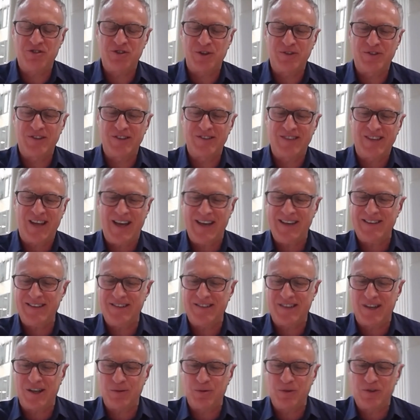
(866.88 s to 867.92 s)
digital
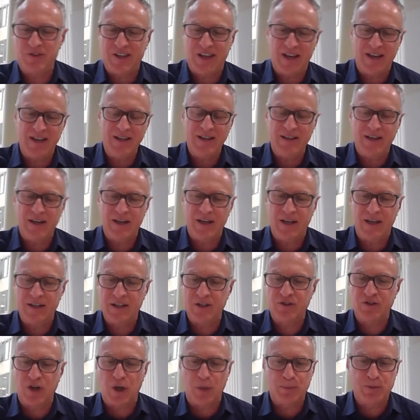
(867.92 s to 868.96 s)
societies, I would say,
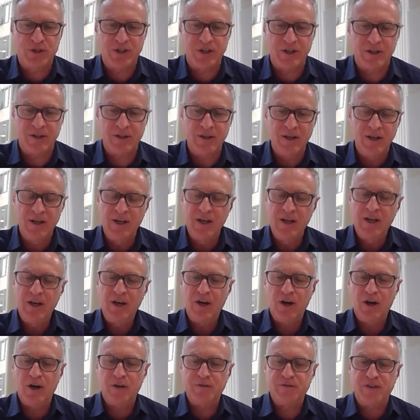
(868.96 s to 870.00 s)
in adoption
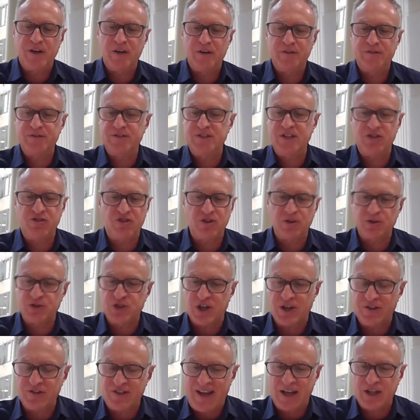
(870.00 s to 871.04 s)
of
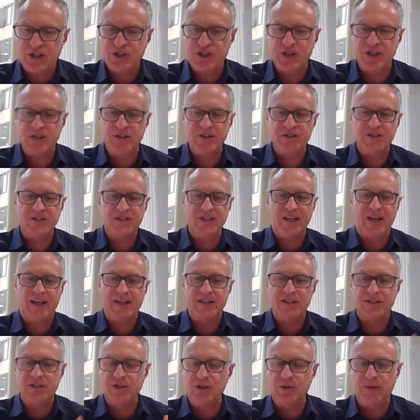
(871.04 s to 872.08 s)
digital transactions
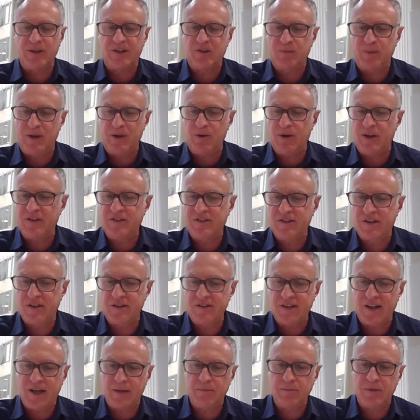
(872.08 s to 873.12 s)
and new
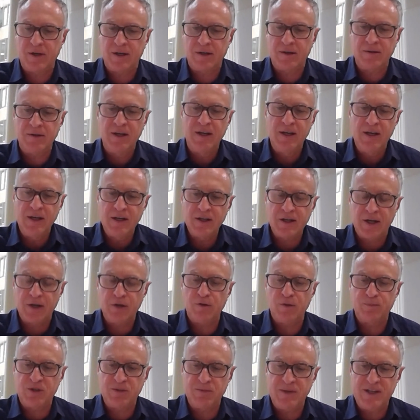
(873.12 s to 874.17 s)
experiences, I'm
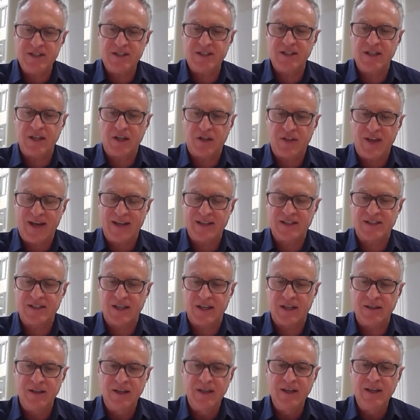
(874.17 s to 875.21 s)
kind of optimistic
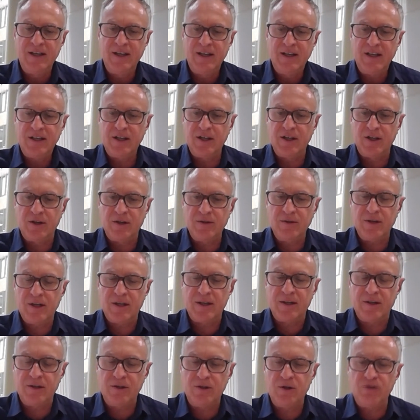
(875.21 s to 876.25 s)
that,
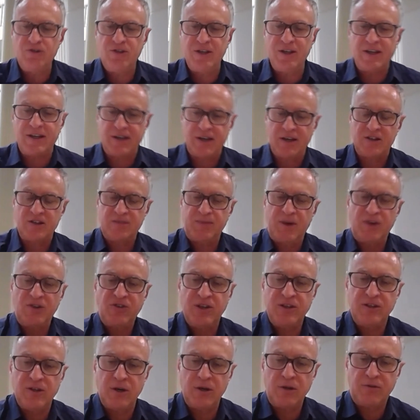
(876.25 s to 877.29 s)
using,
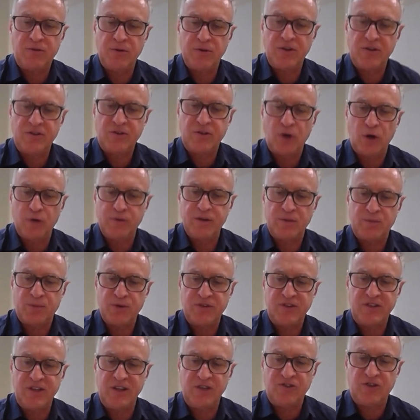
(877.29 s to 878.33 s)
especially going through this
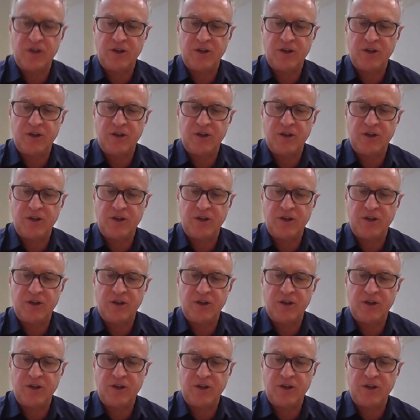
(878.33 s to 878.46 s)
COVID